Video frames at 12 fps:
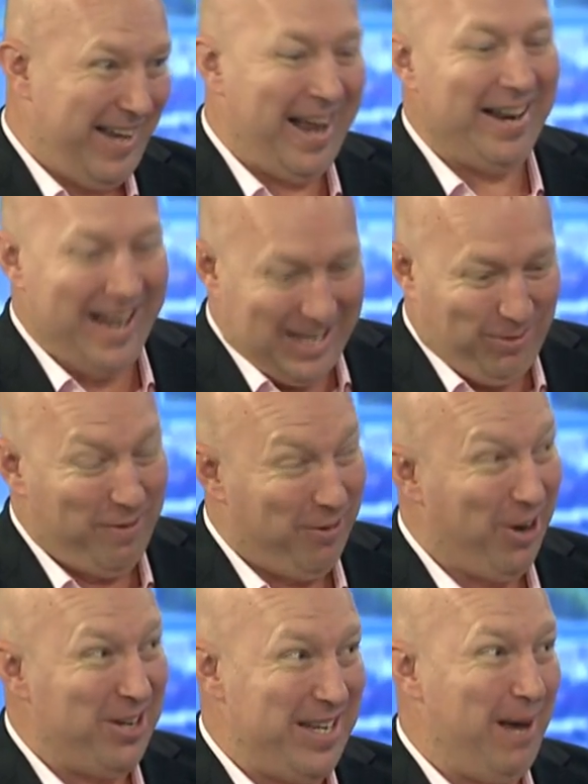That's
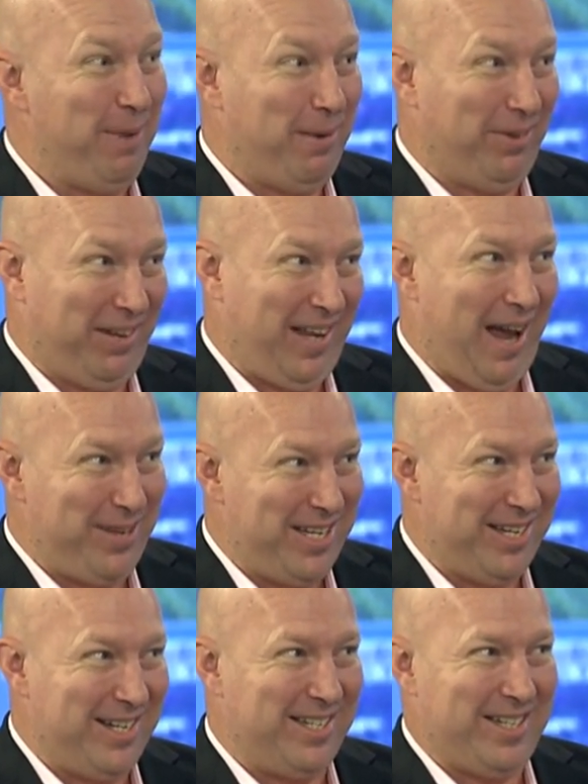reversed now. People are
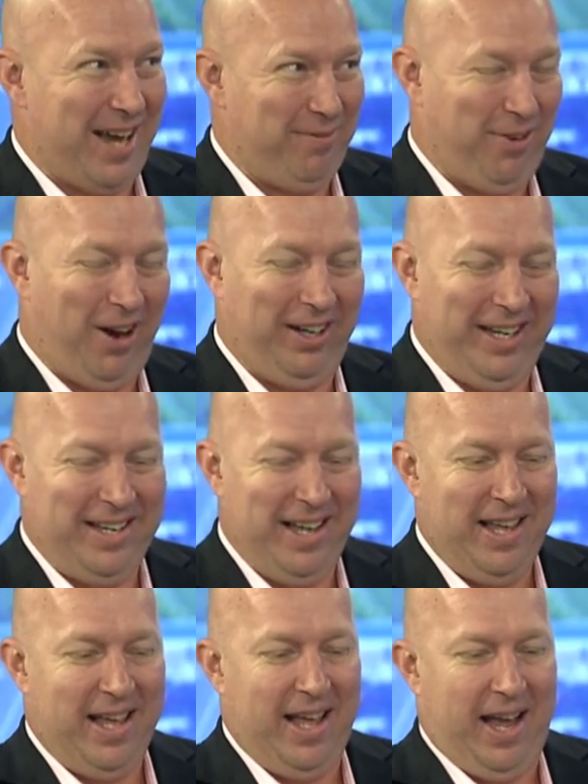coming to the state finally.
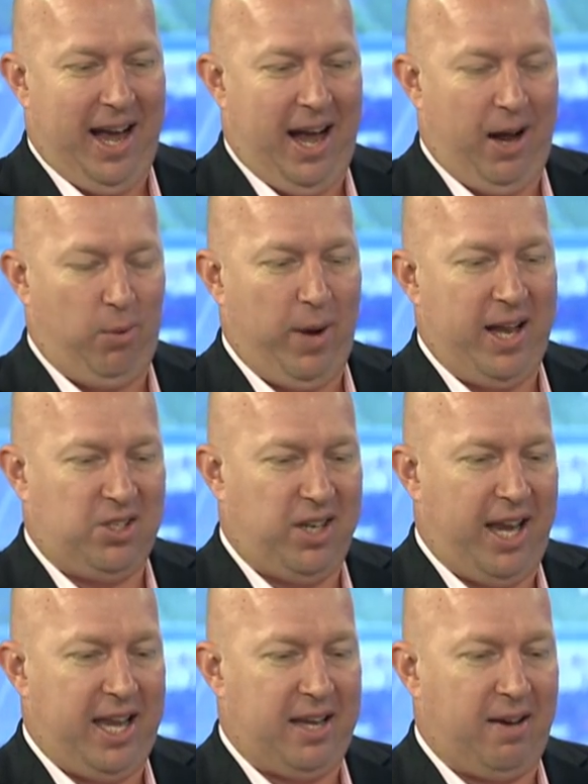We're
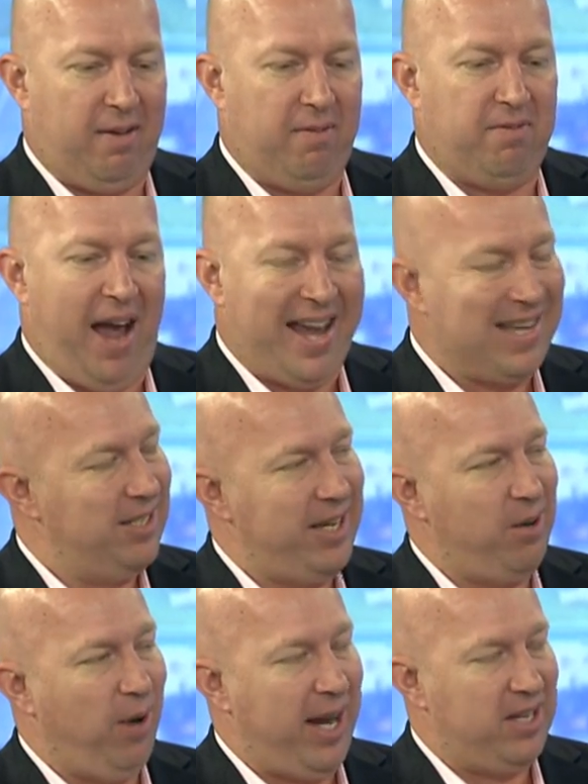seeing
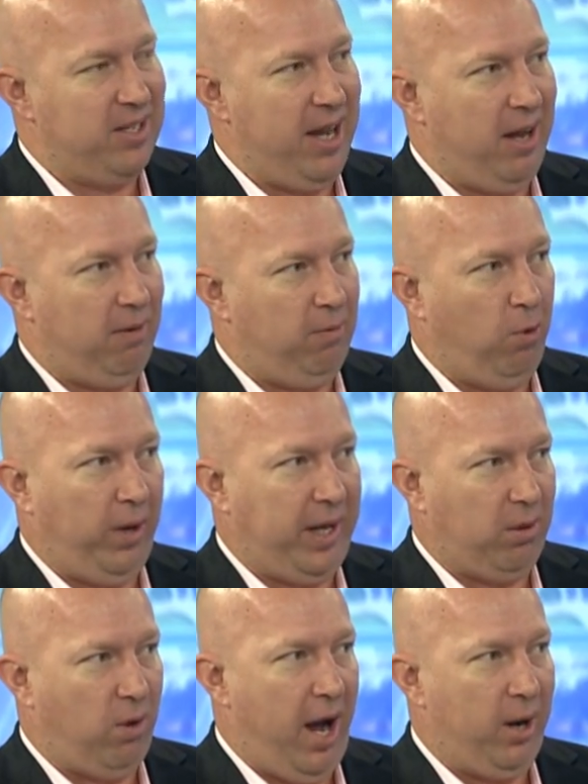vacancy rates now
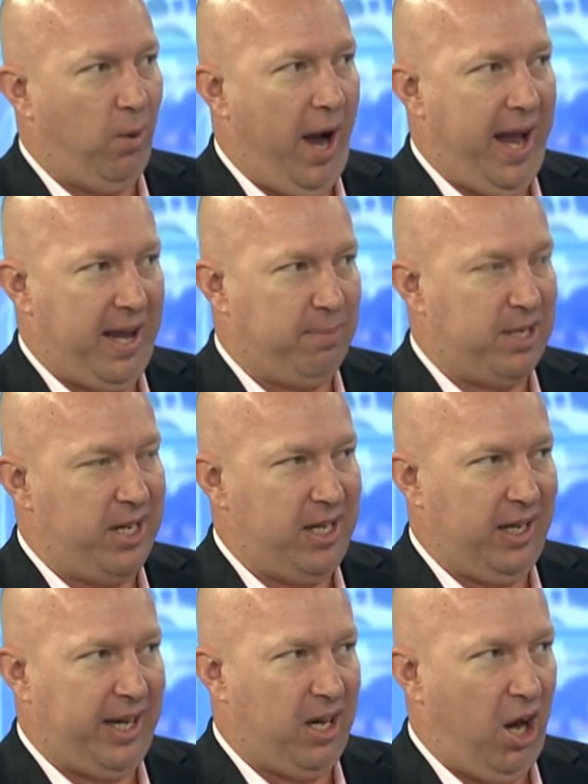falling right away,
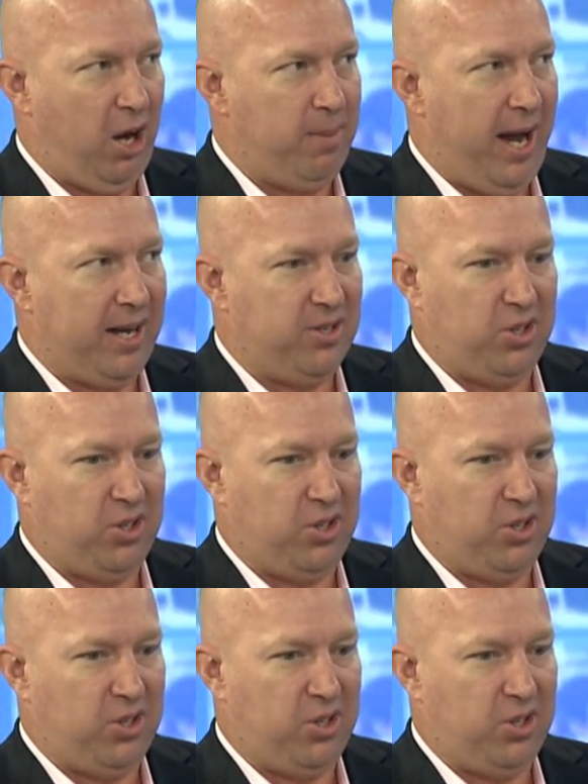particularly in Hobart.